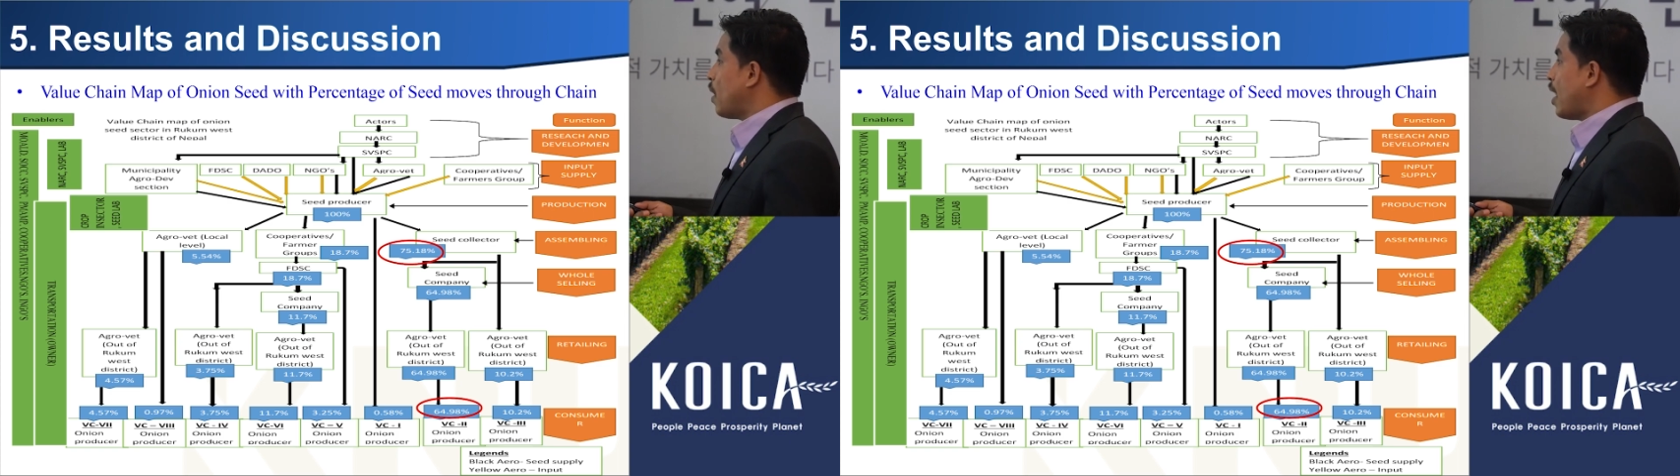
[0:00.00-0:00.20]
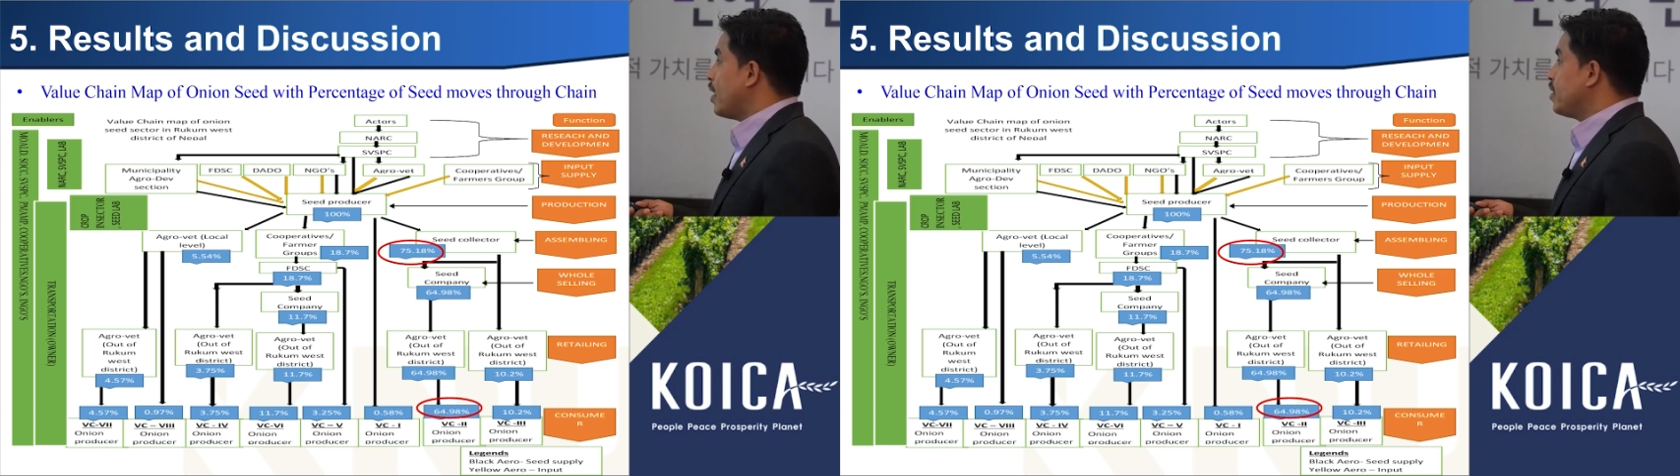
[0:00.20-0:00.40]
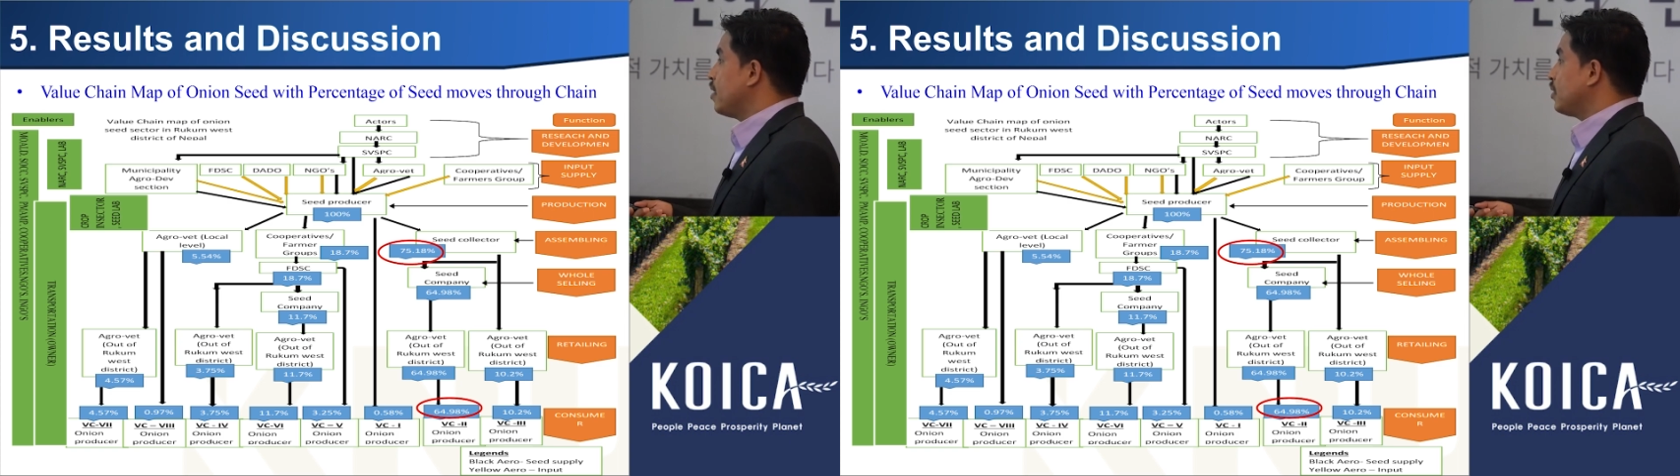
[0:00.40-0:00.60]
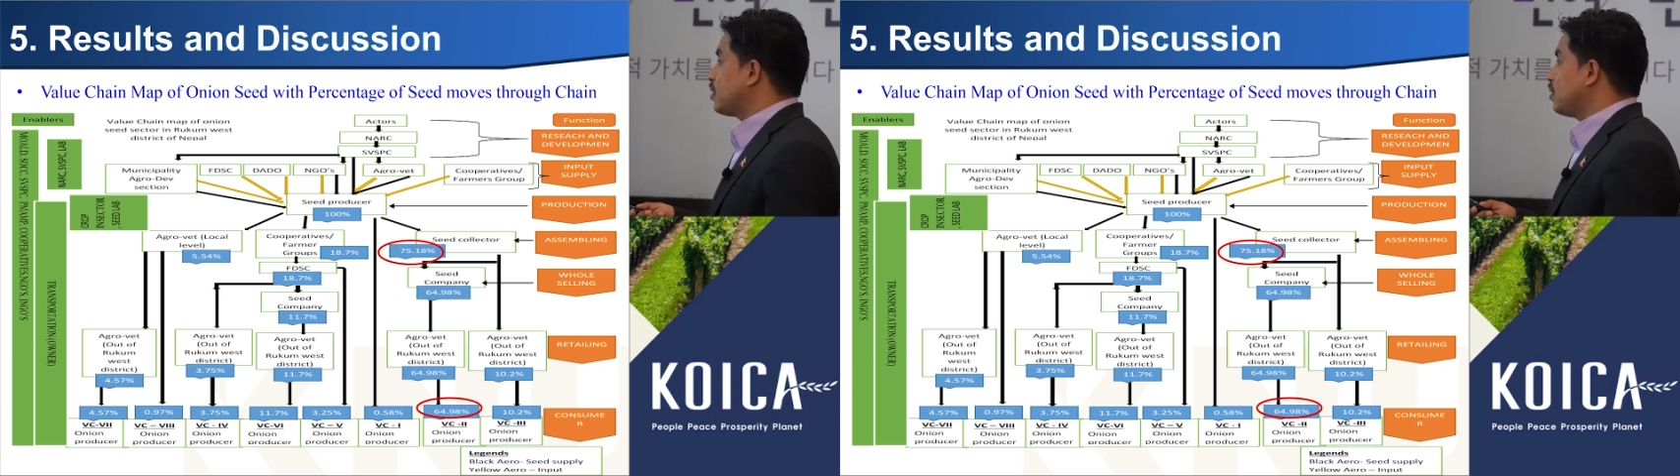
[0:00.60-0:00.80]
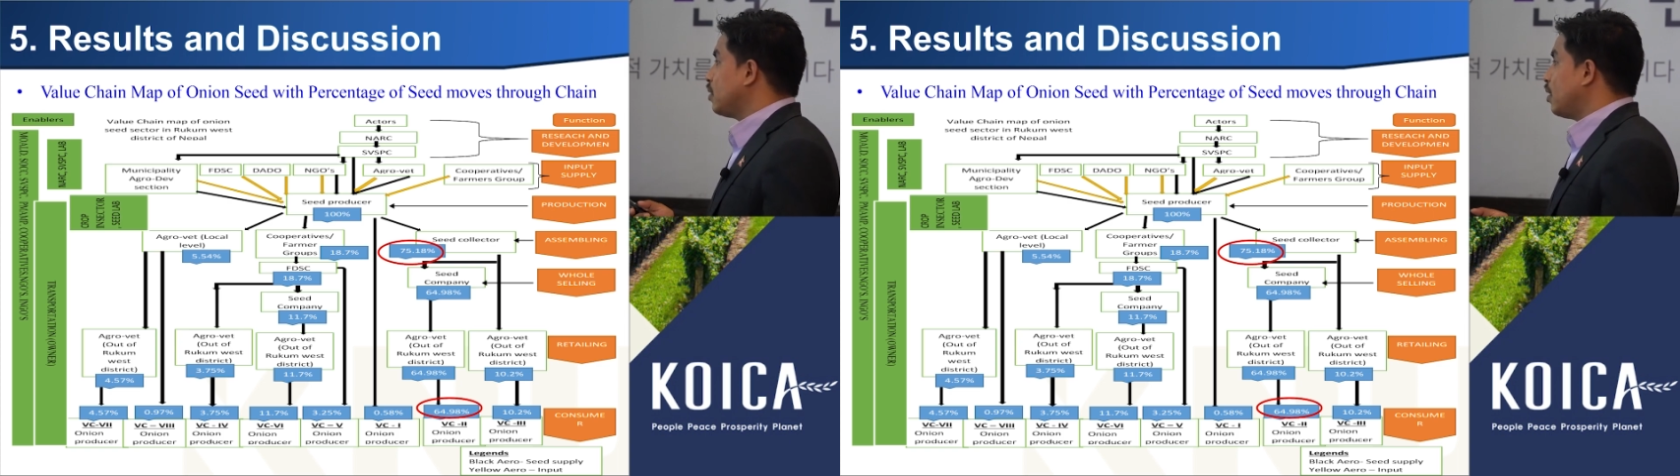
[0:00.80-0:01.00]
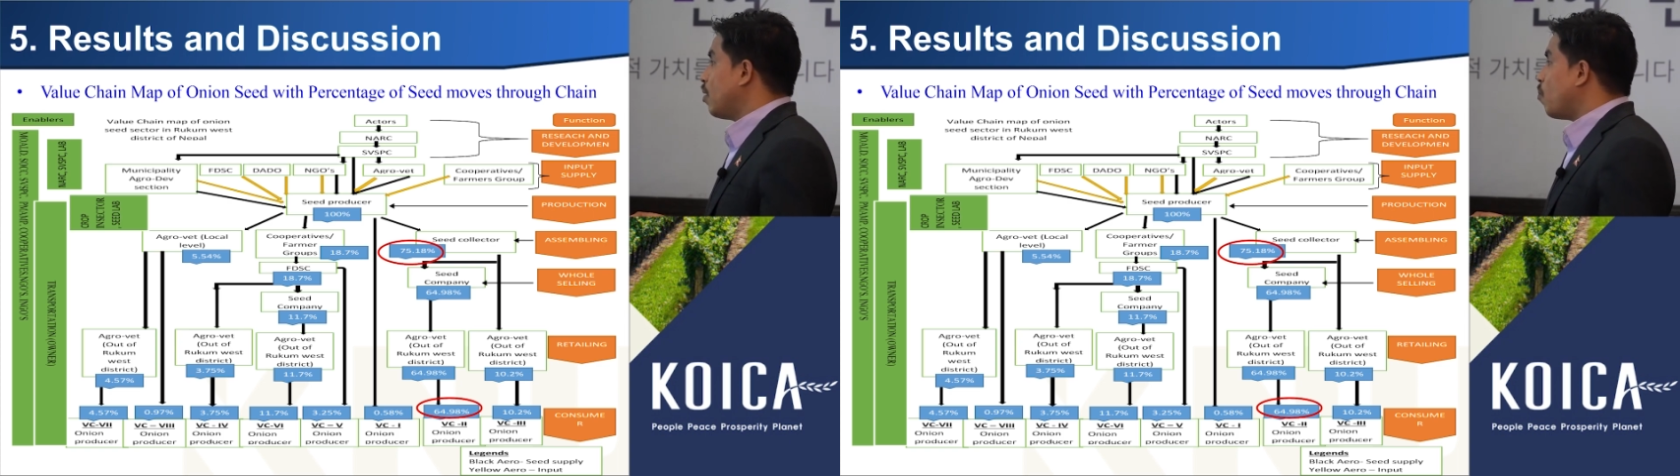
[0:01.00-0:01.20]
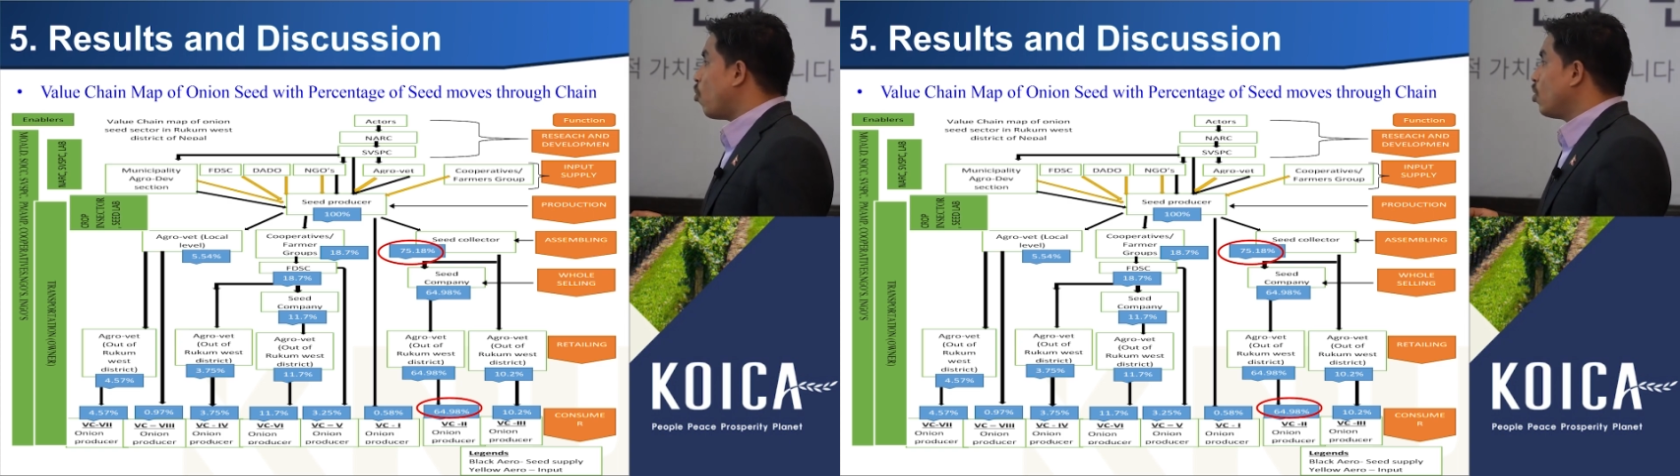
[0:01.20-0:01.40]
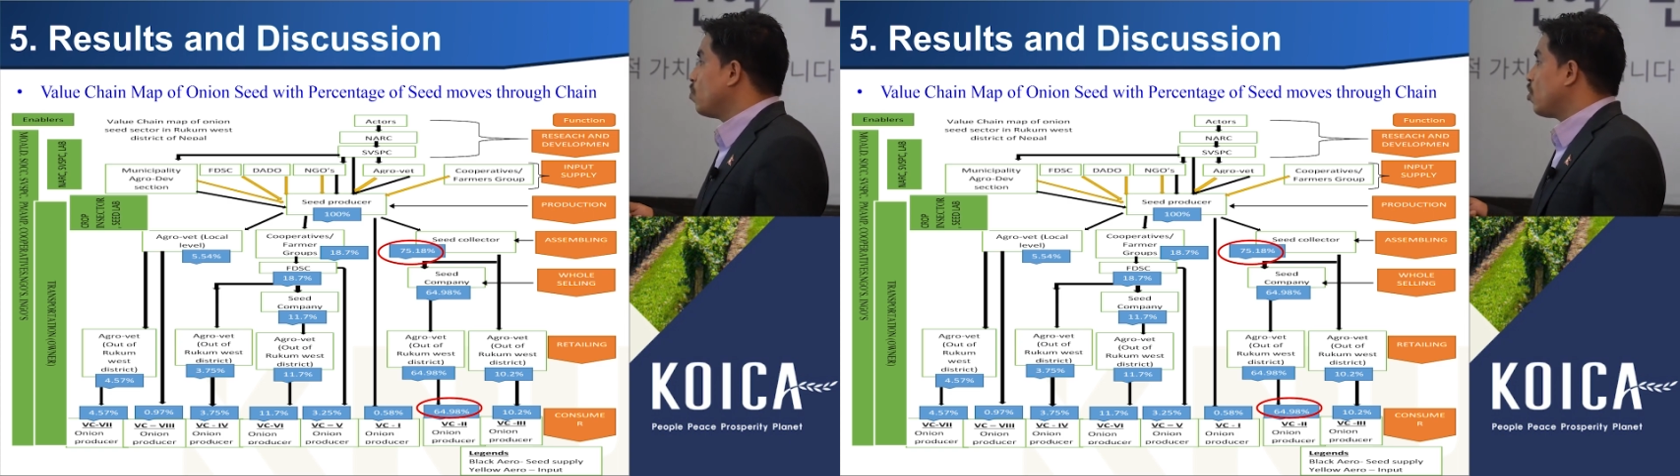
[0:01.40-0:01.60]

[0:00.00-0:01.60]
highest volume